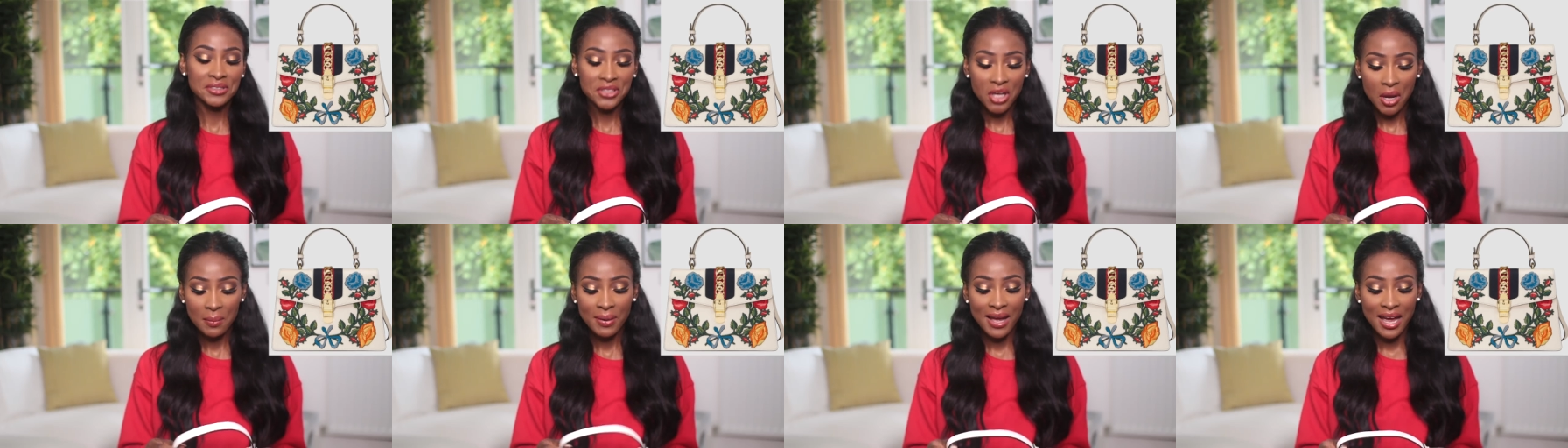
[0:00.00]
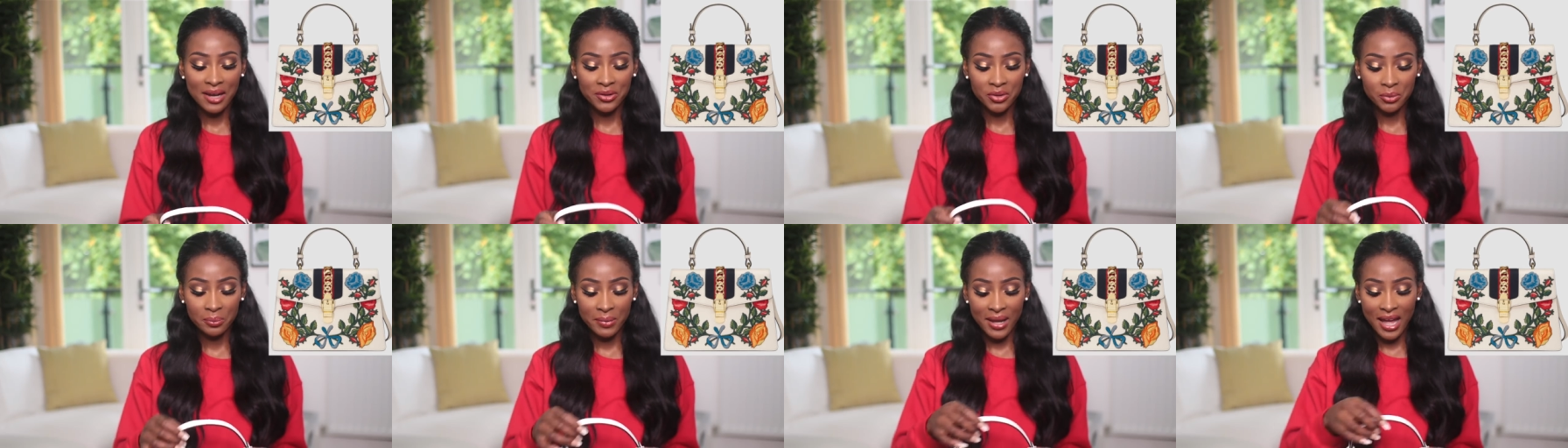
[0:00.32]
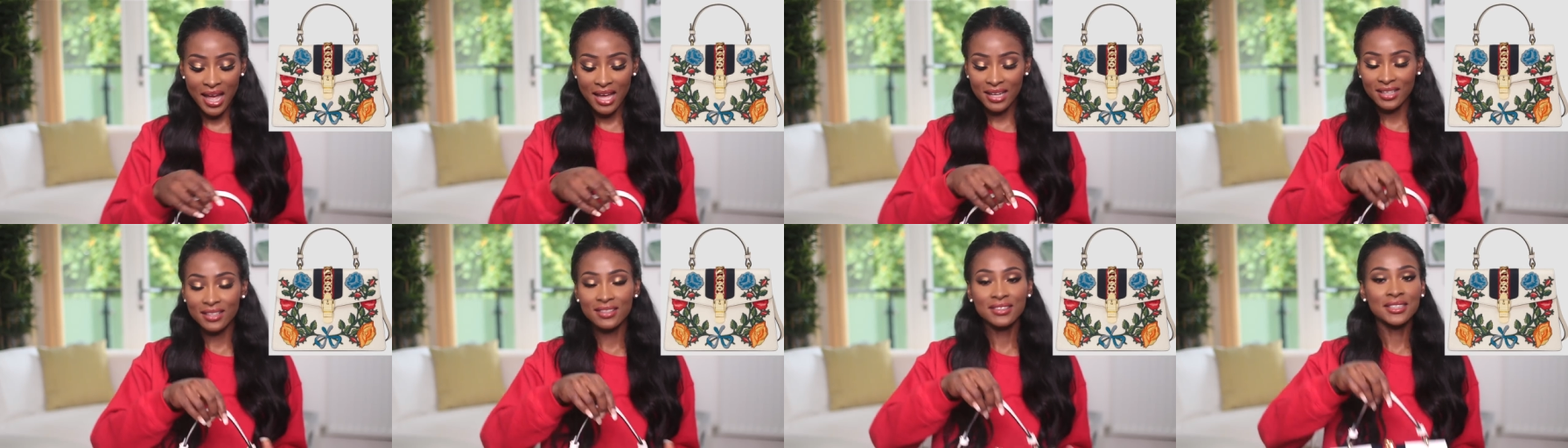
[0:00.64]
top handle
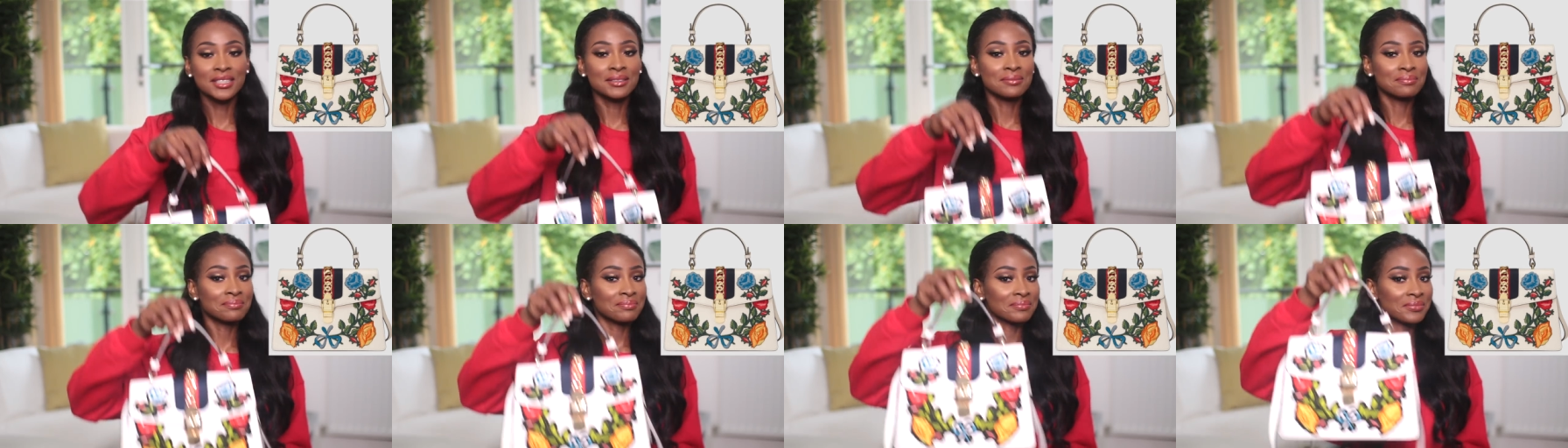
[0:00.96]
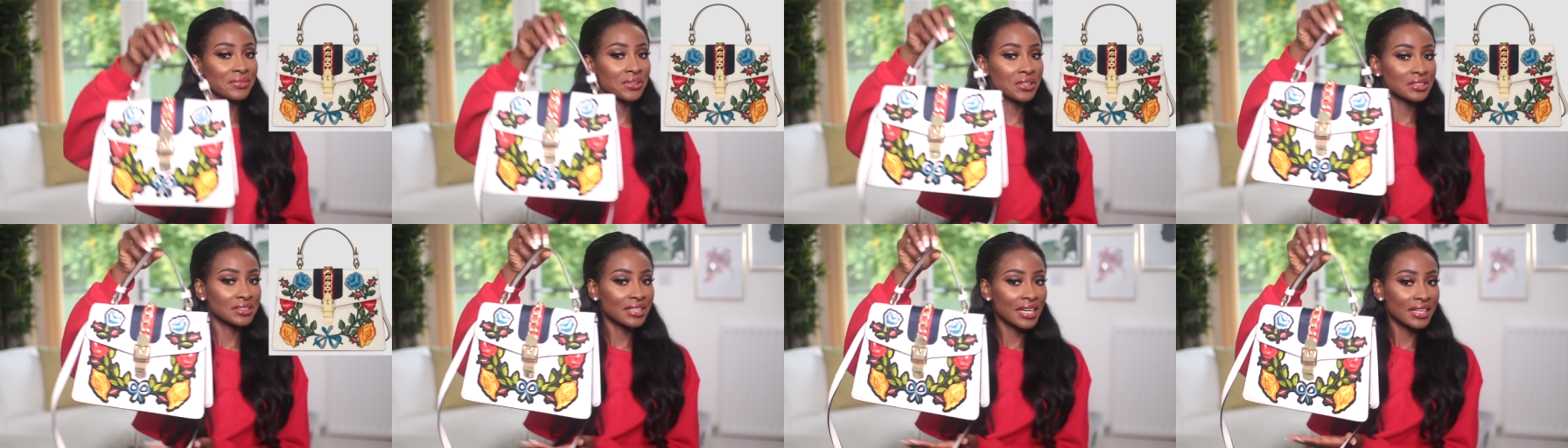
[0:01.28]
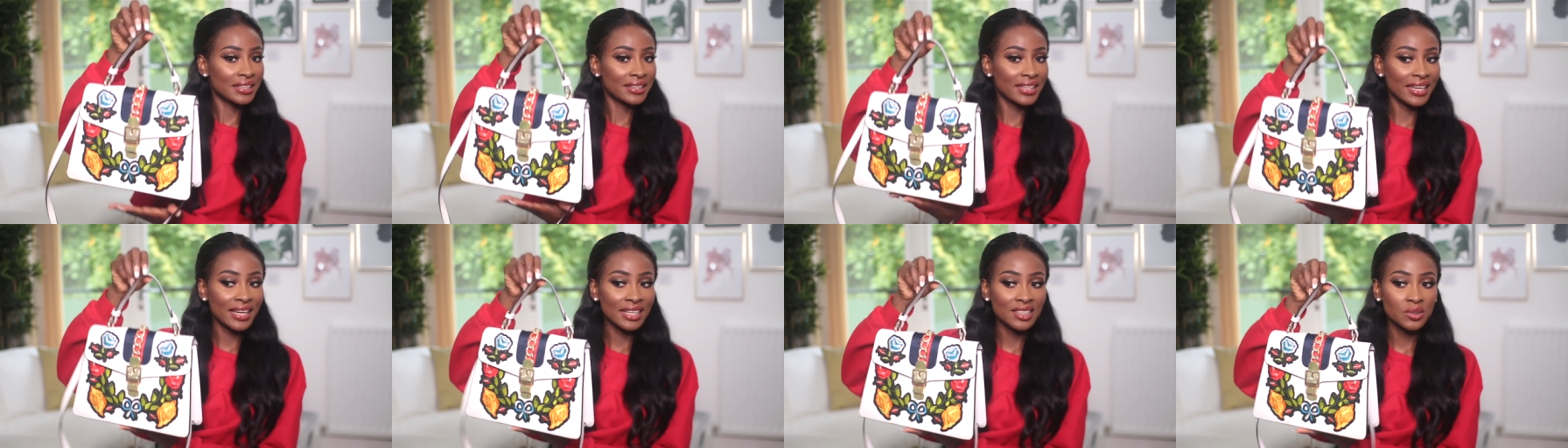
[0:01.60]
bag looks
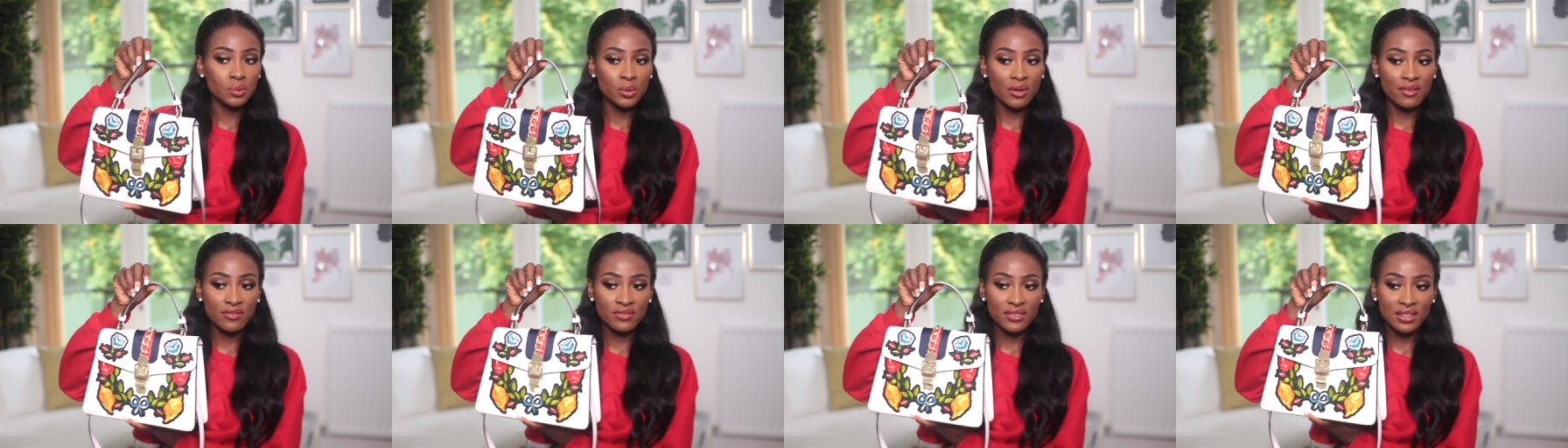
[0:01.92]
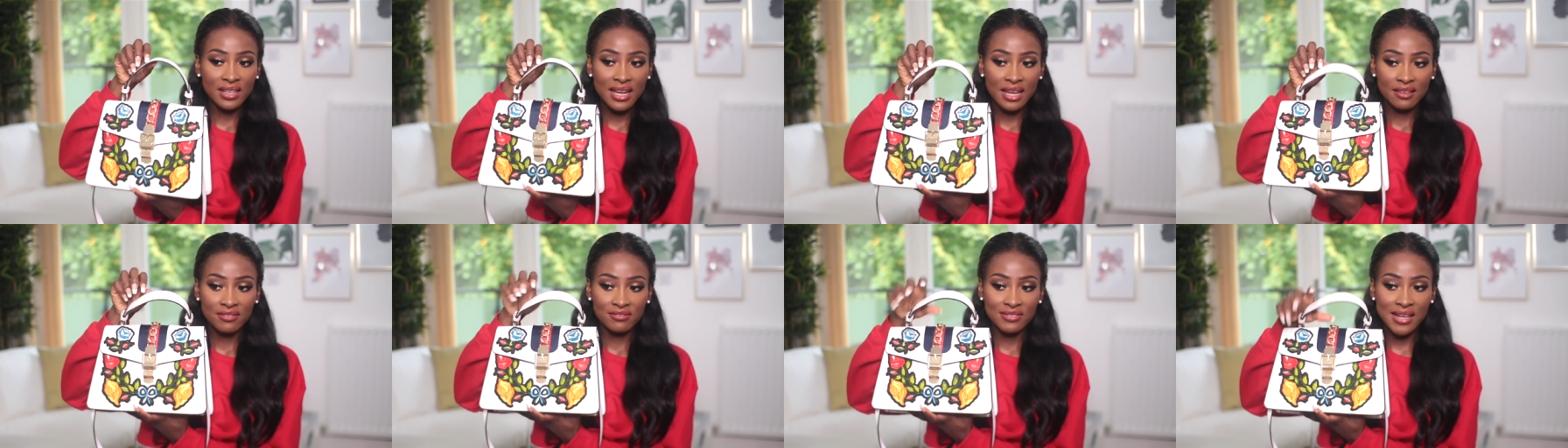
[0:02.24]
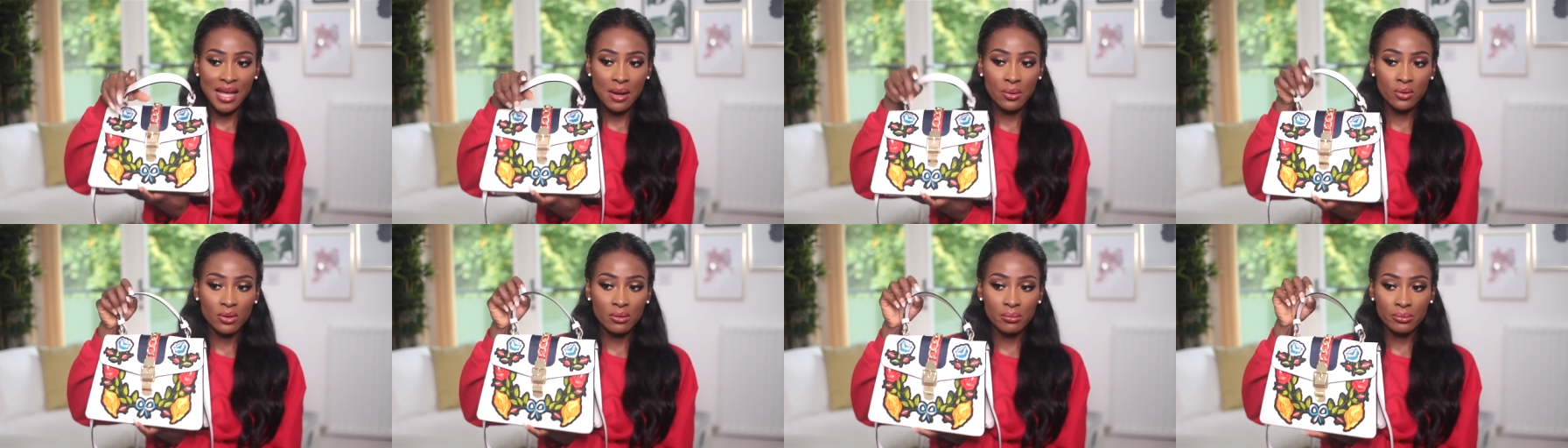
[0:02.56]
like this with the like
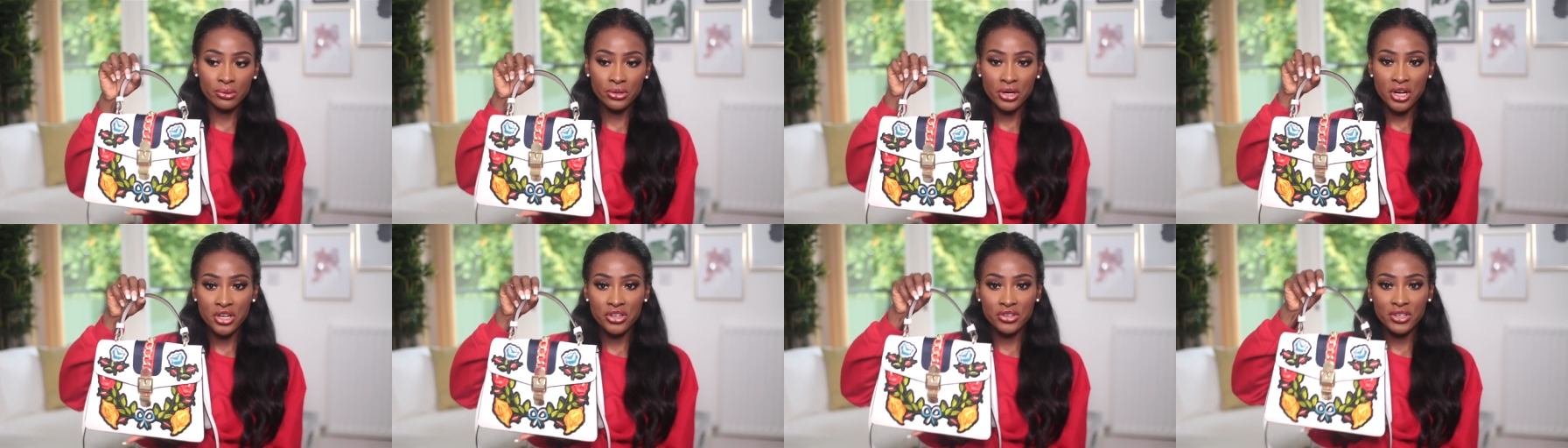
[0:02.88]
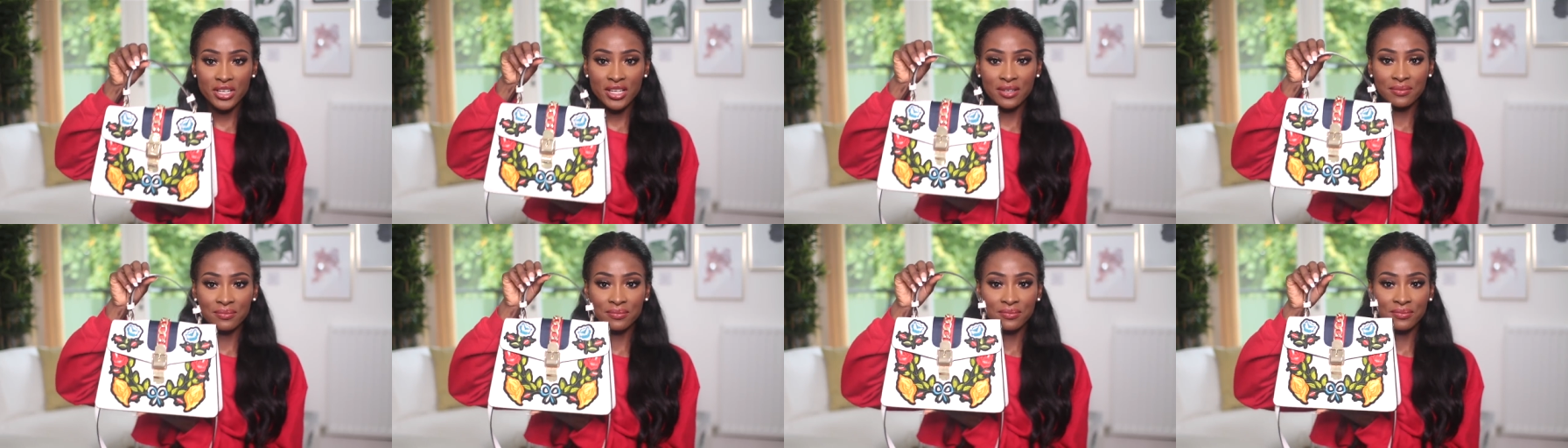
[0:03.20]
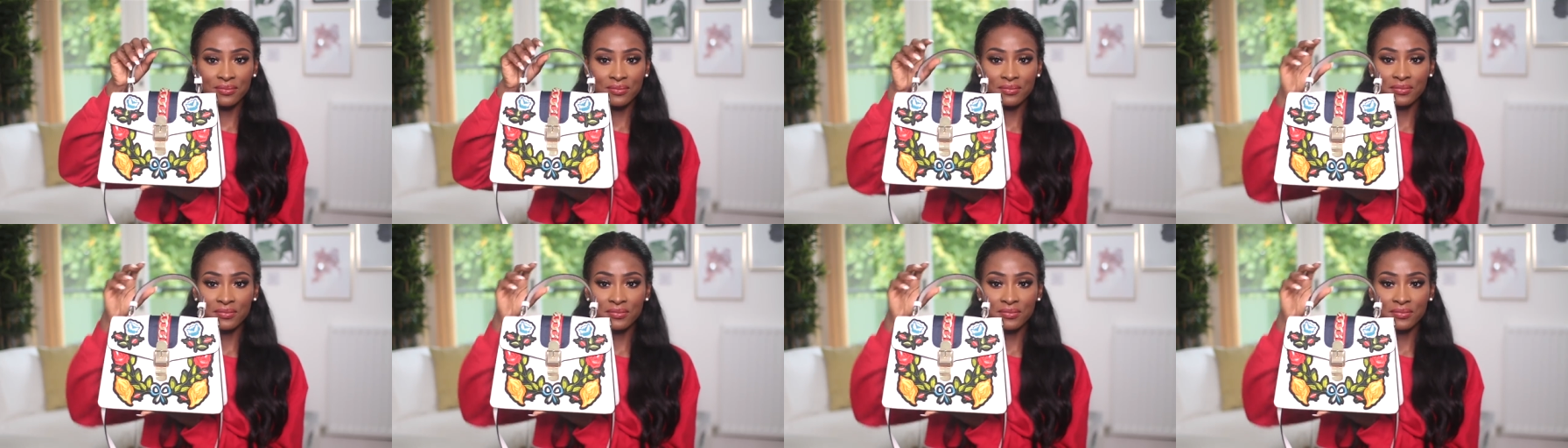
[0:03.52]
flower embroidery